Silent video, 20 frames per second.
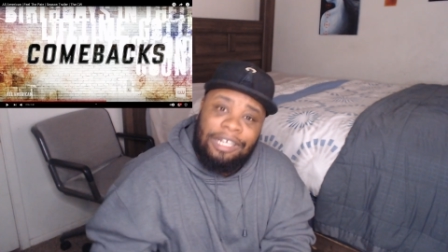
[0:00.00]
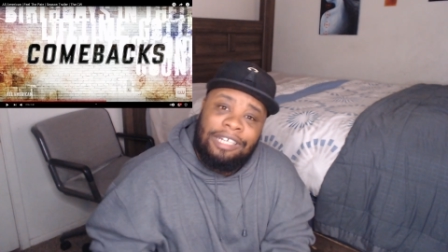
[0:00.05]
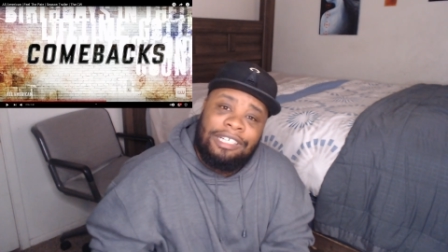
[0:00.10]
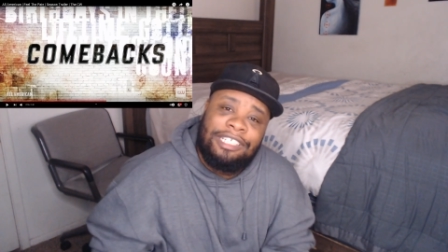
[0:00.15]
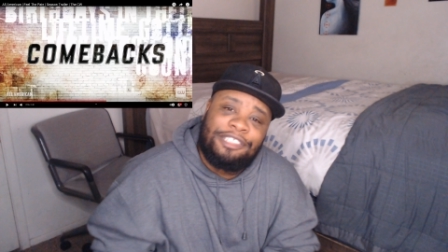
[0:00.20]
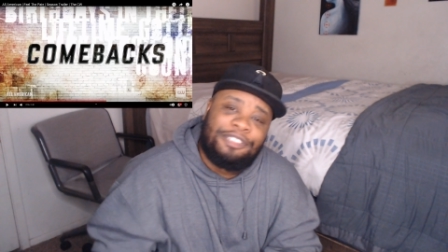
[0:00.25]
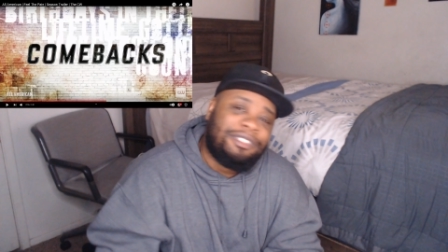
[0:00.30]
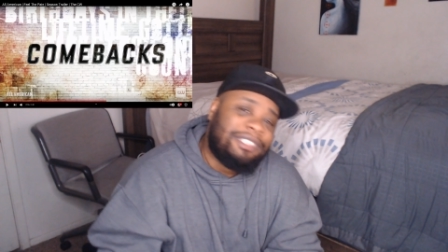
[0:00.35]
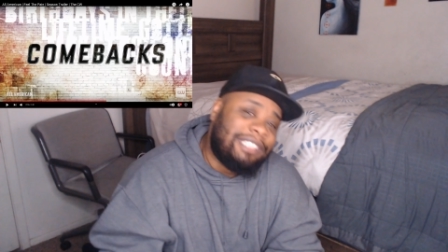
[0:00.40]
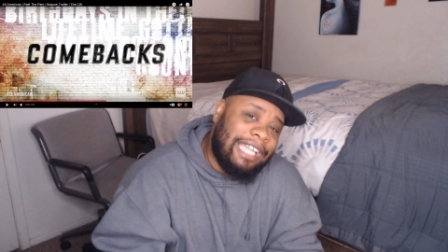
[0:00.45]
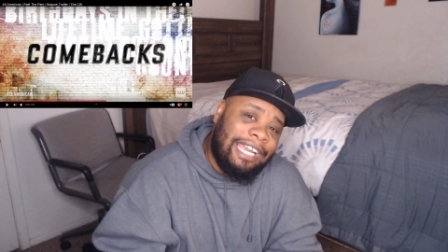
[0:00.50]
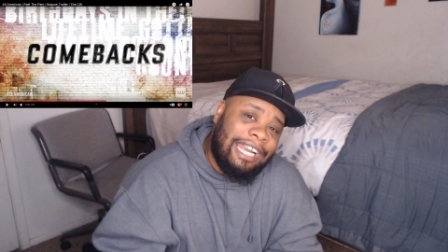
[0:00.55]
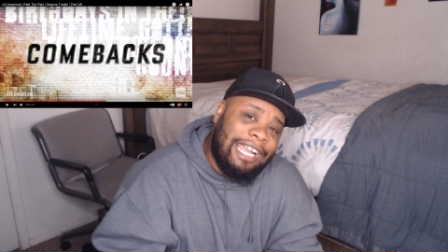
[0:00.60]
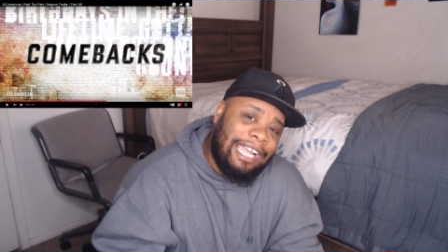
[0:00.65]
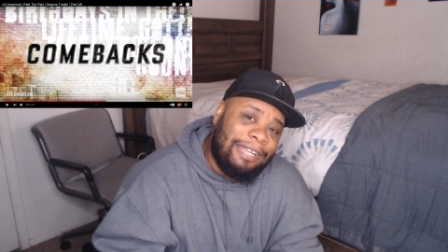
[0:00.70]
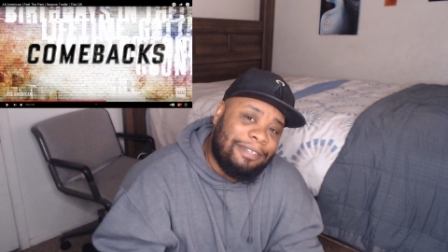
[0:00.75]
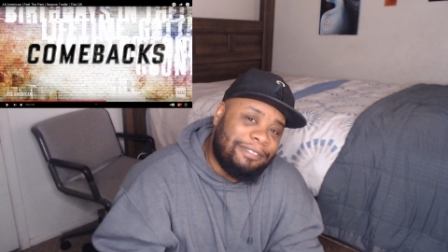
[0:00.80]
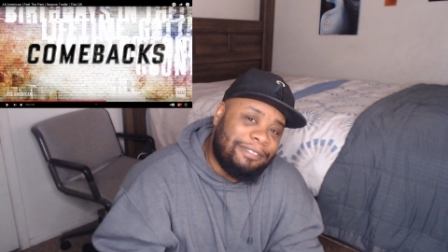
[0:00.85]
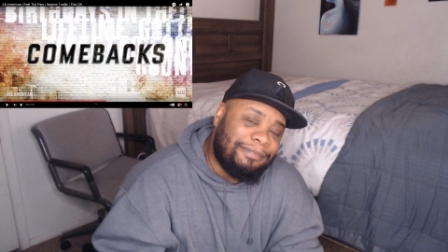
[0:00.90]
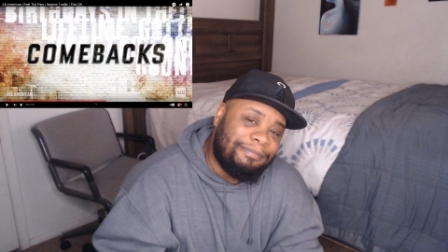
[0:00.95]
Did you say
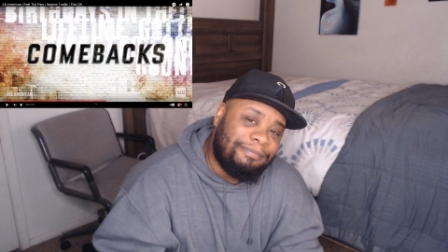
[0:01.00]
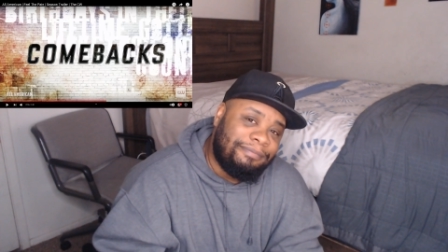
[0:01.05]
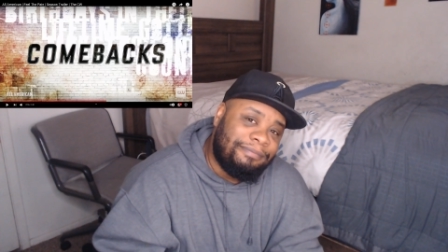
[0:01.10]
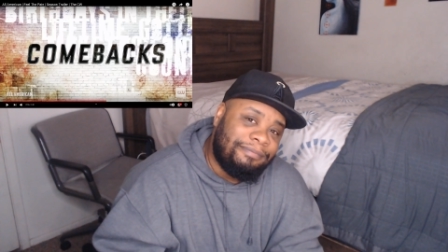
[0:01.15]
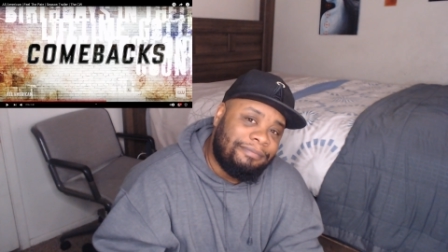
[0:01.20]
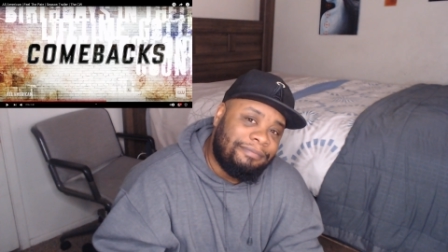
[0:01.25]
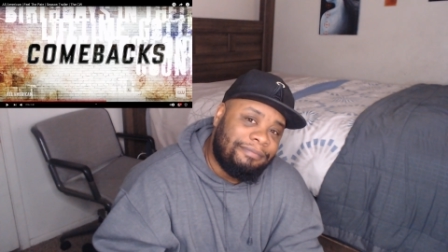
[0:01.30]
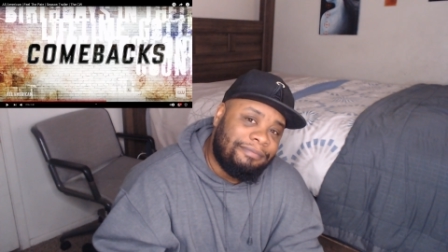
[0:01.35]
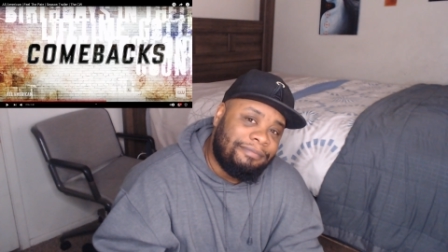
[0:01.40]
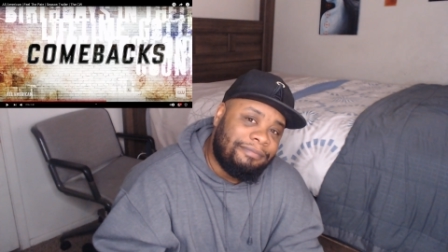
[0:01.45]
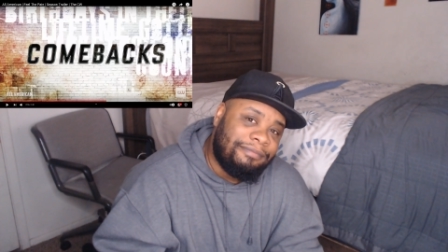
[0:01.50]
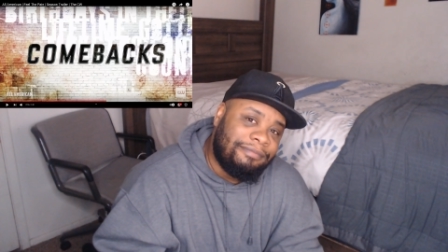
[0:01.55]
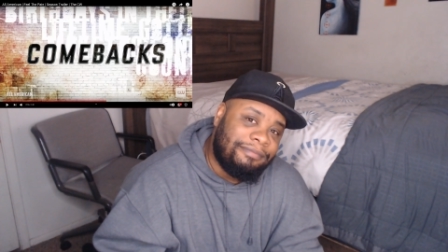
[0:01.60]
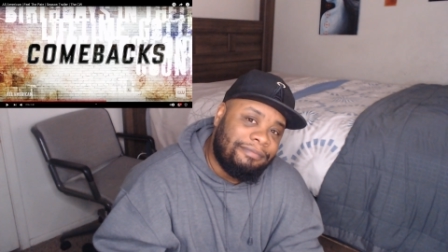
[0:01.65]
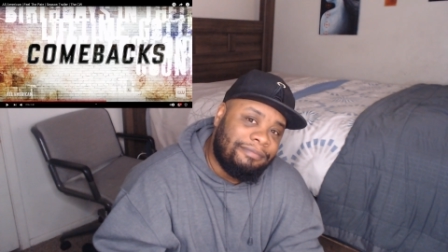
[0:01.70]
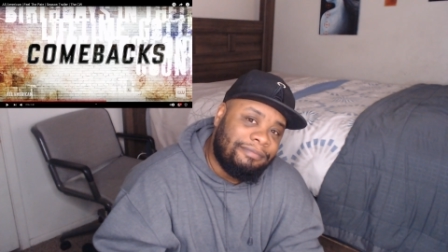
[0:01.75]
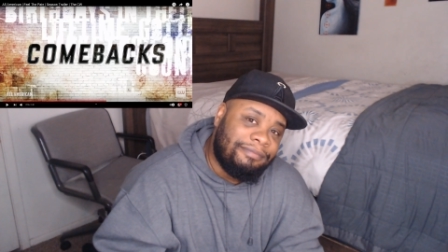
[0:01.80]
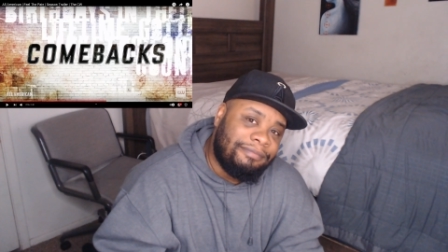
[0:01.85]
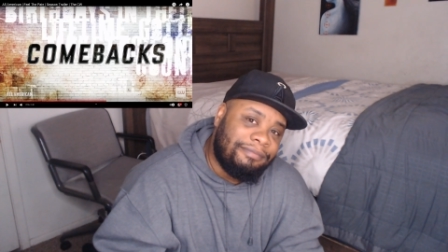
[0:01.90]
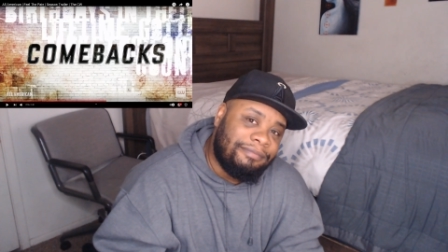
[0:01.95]
that?
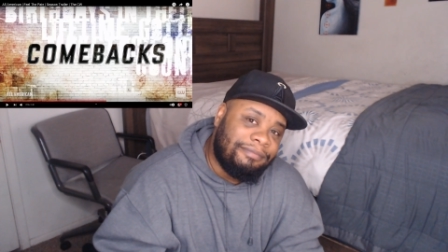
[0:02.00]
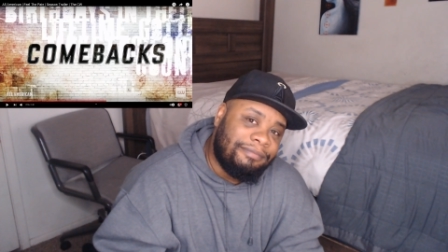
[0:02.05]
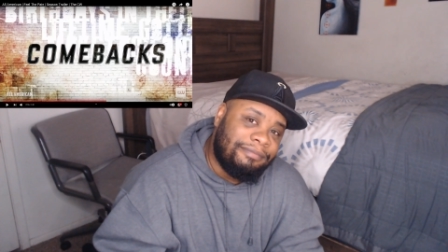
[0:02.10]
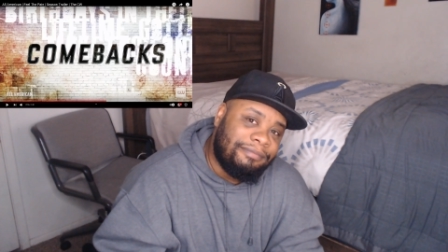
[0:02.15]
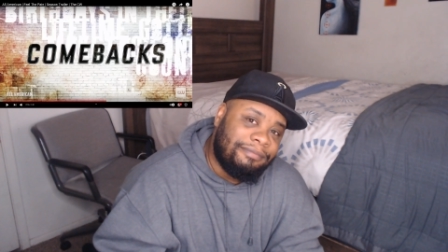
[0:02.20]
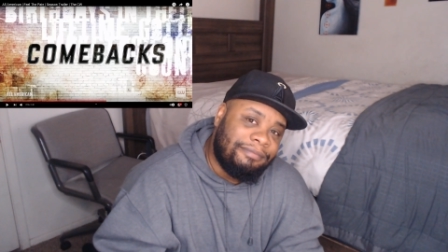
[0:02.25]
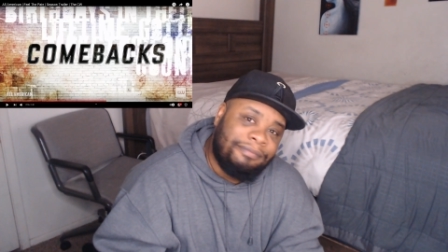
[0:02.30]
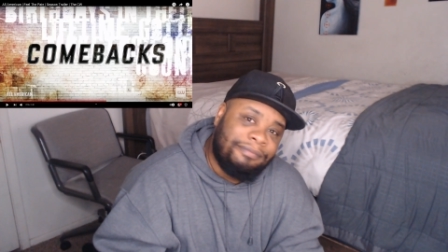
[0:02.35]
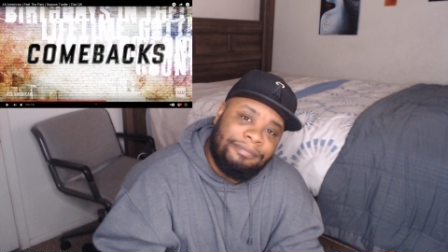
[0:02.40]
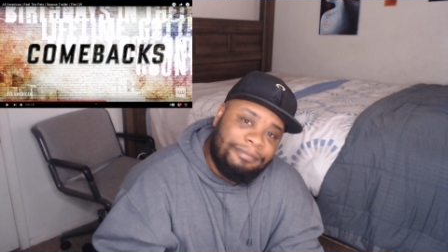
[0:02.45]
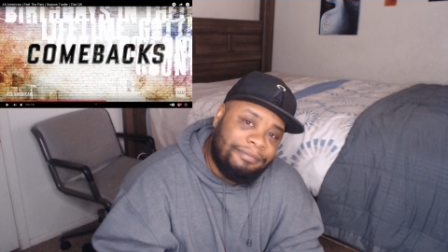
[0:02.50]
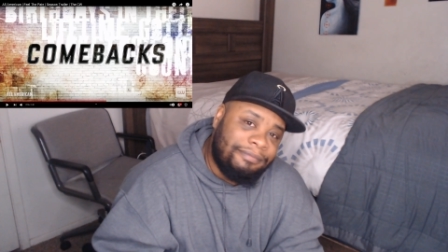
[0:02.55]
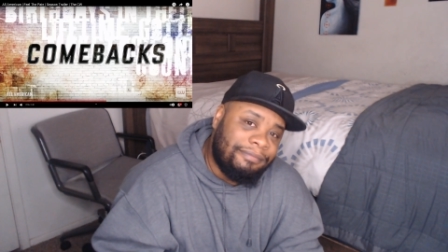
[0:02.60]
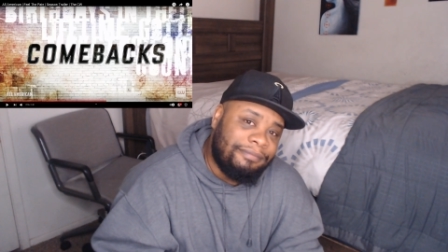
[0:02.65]
Hmm.